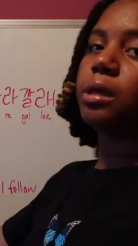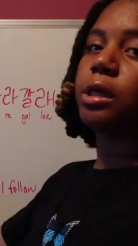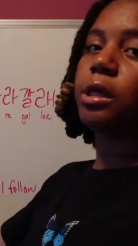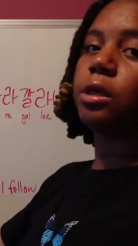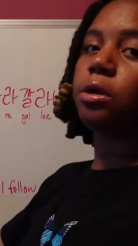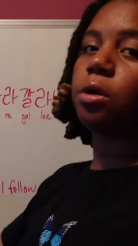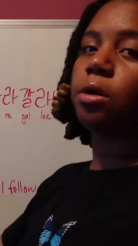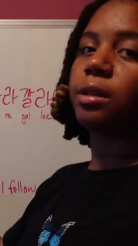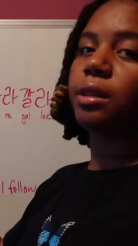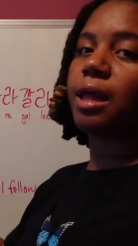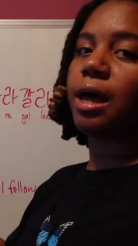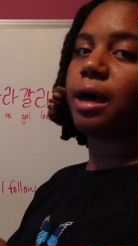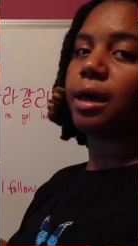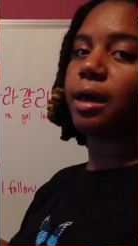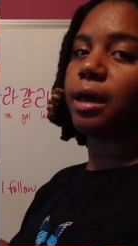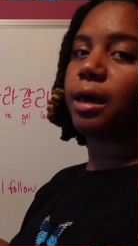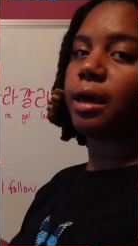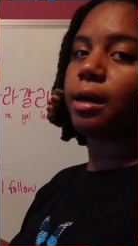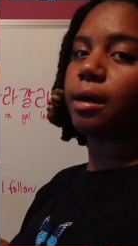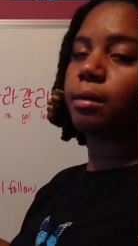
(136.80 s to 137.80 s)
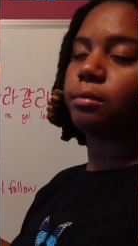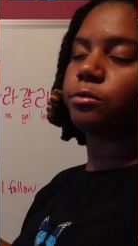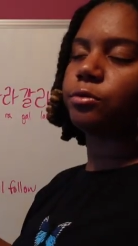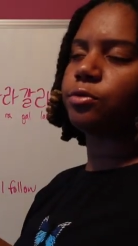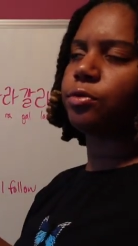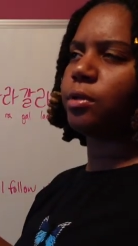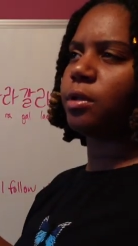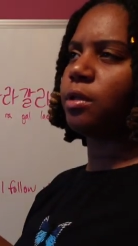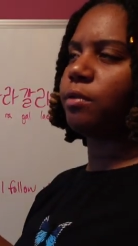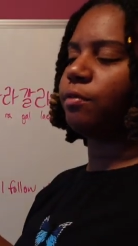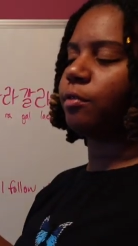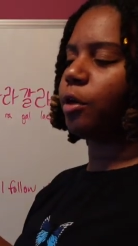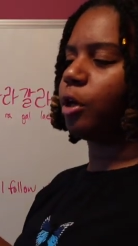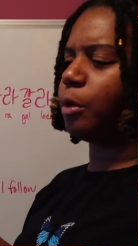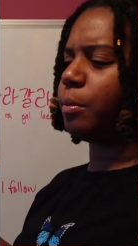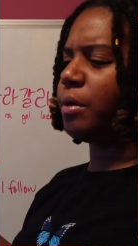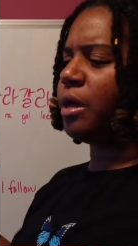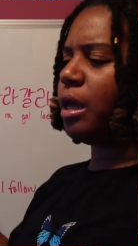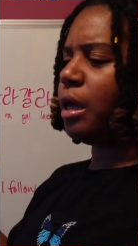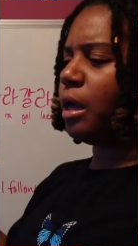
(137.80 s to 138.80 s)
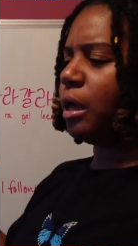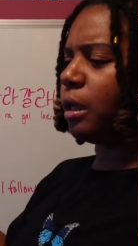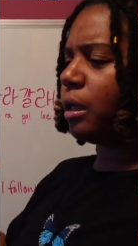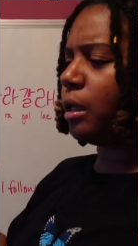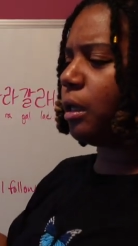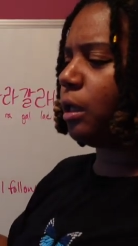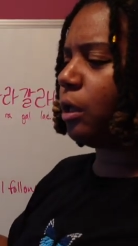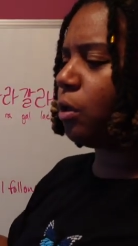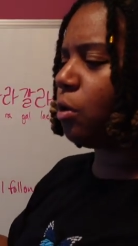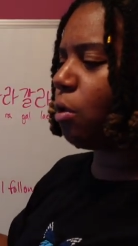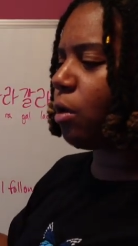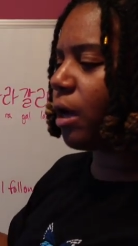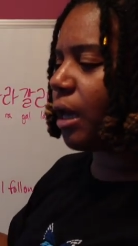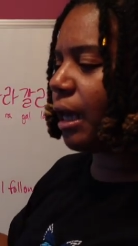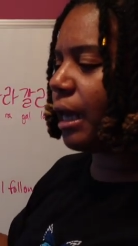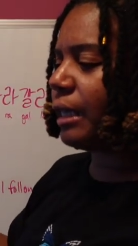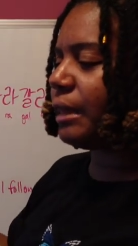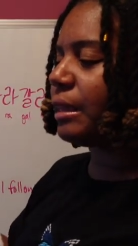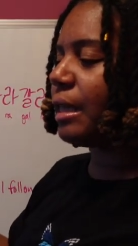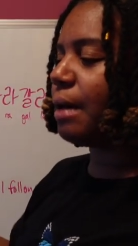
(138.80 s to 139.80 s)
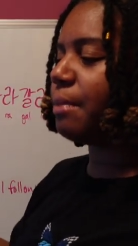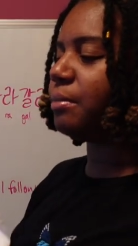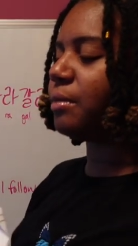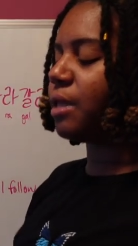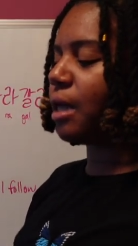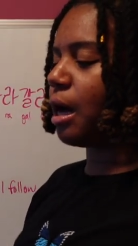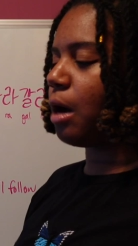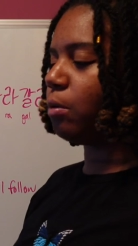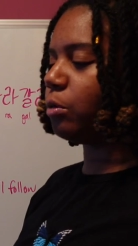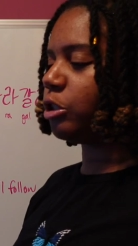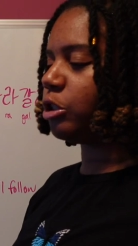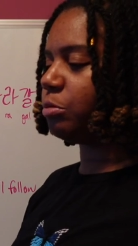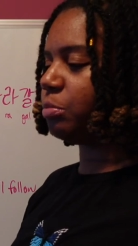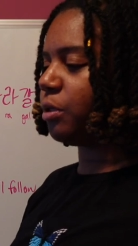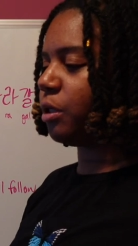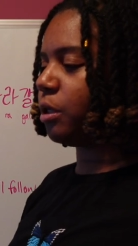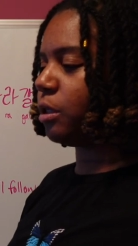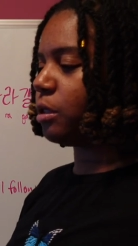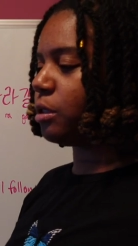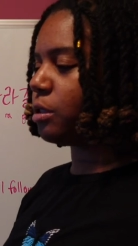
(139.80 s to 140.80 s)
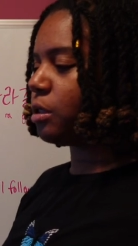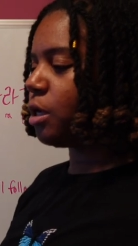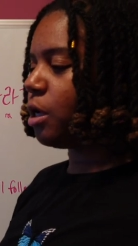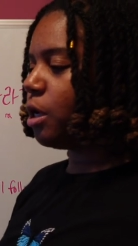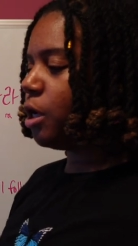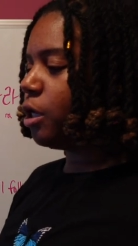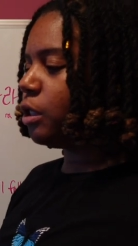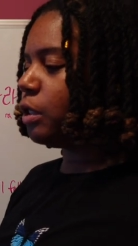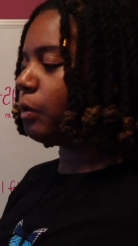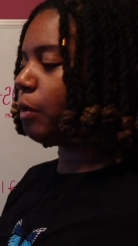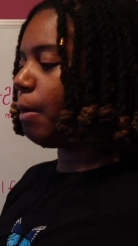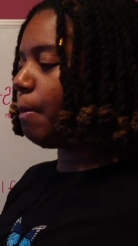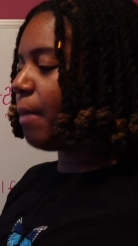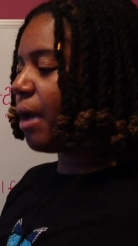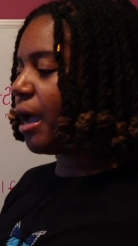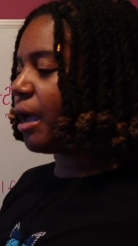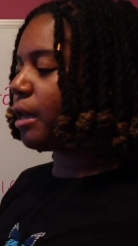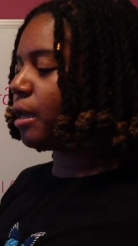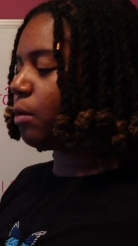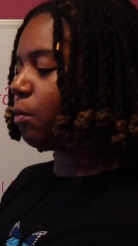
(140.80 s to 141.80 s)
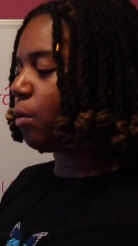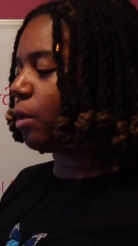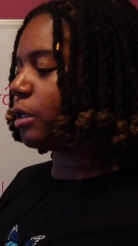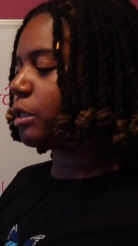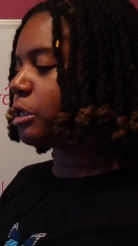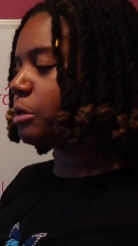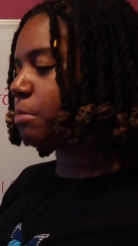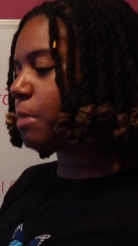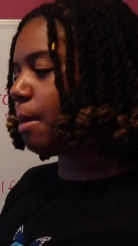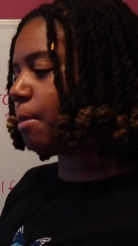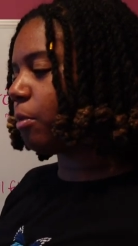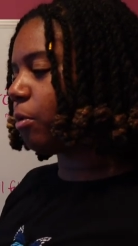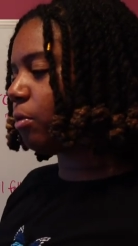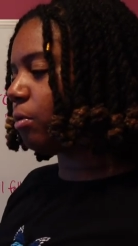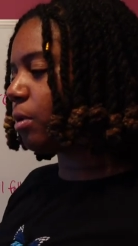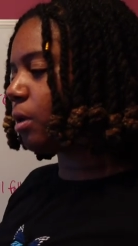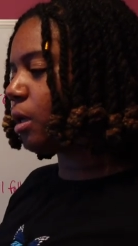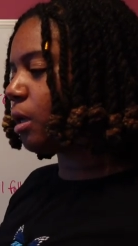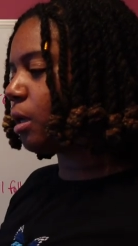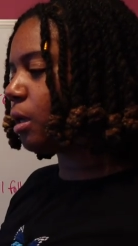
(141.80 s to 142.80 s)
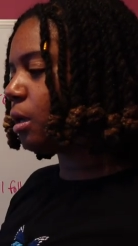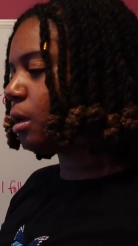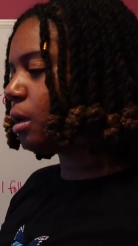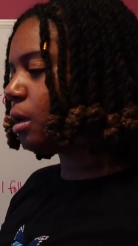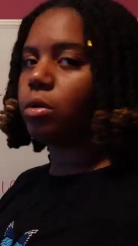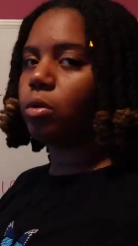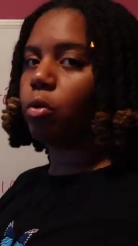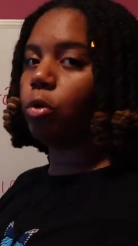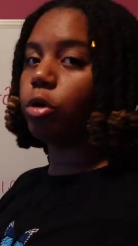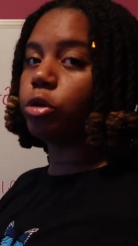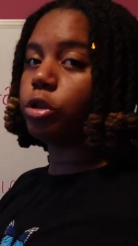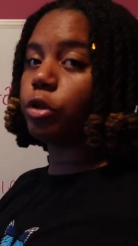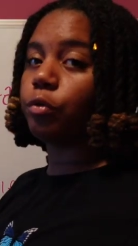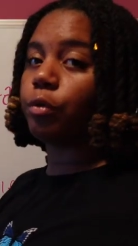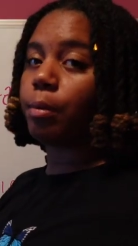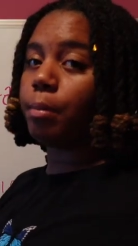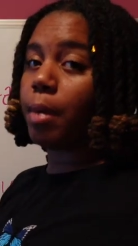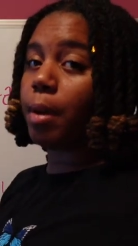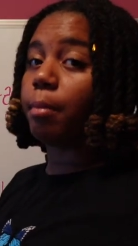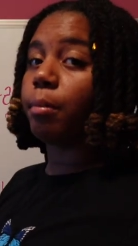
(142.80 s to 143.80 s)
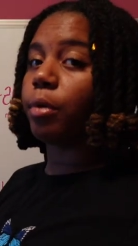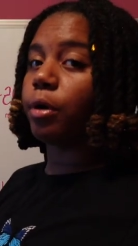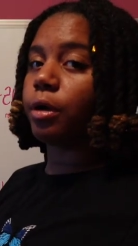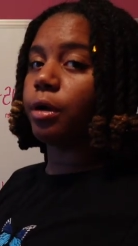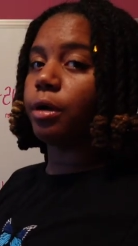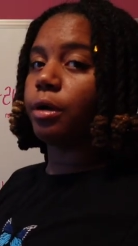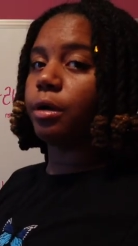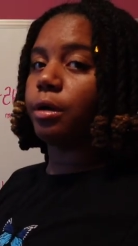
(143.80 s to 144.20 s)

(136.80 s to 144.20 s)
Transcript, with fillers: Kyok nage comes from the verb kyoke namda, which means to remain in one's memory or to remember.